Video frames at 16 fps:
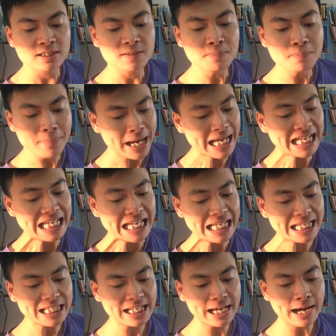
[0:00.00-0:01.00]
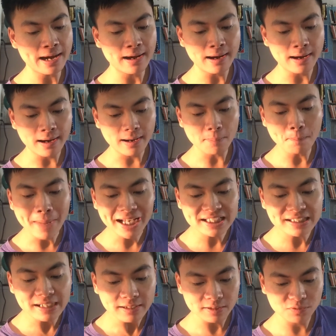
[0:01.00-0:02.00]
The media
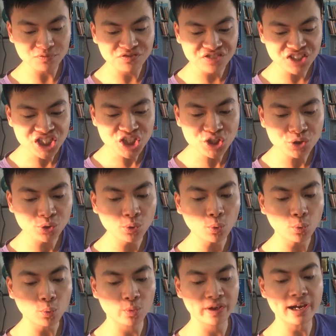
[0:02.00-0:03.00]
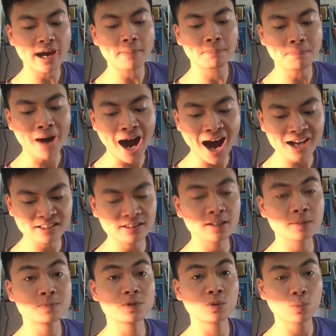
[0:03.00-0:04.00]
makes us feel we are part
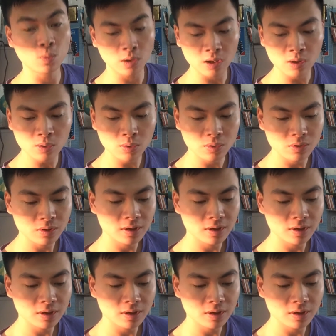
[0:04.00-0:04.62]
of the world.